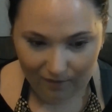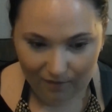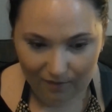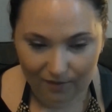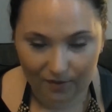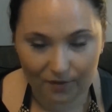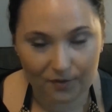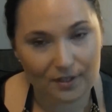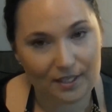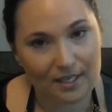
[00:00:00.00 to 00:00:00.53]

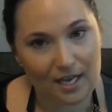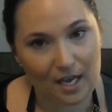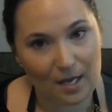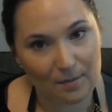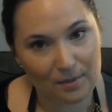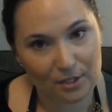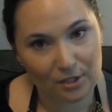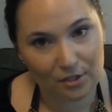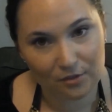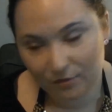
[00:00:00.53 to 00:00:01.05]
Oh, they're coming
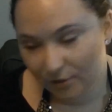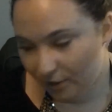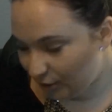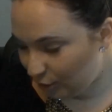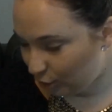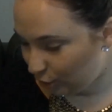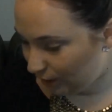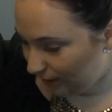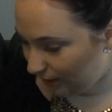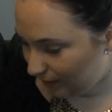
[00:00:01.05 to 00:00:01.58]
over and
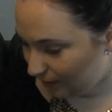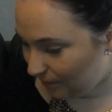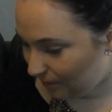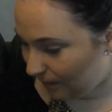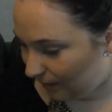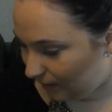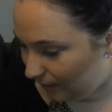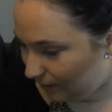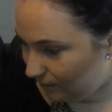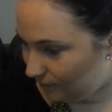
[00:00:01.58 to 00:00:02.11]
looking at
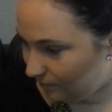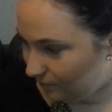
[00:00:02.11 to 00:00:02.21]
me.